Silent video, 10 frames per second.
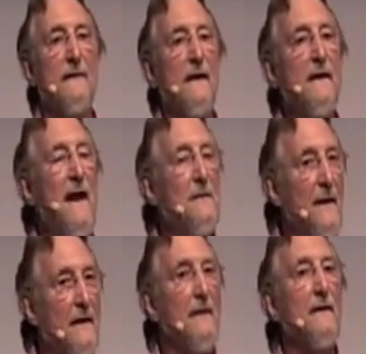
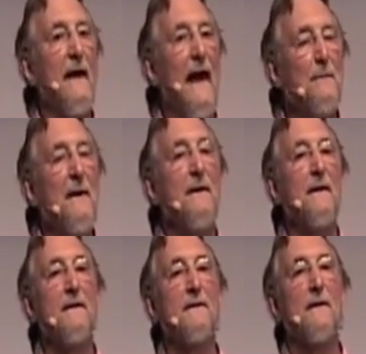Dynamic
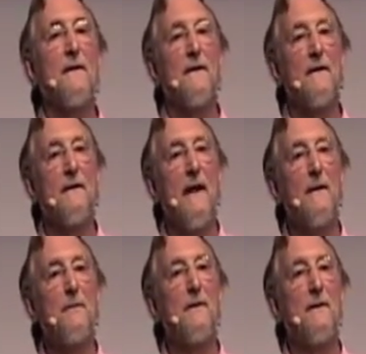happenings that
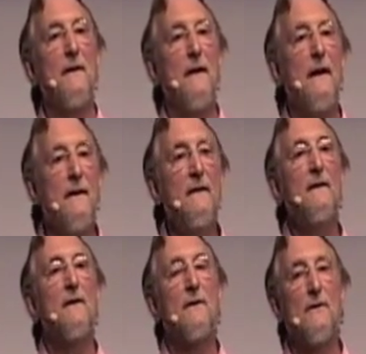happen
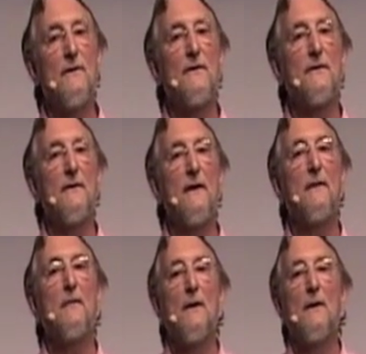in the course of
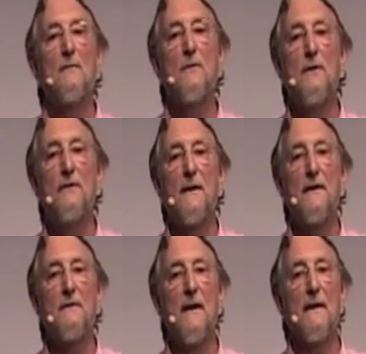our moving
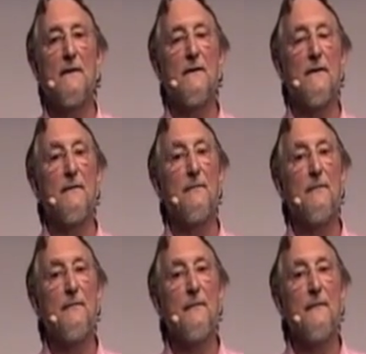around.
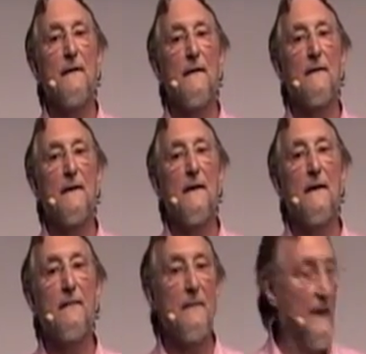
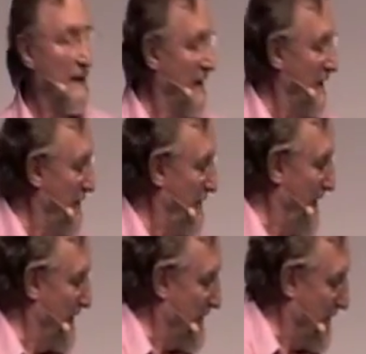Okay? In
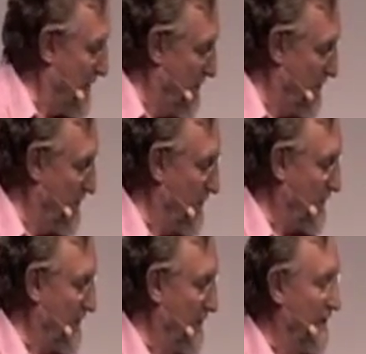fact, I could
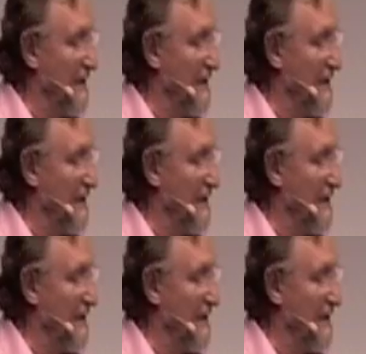just...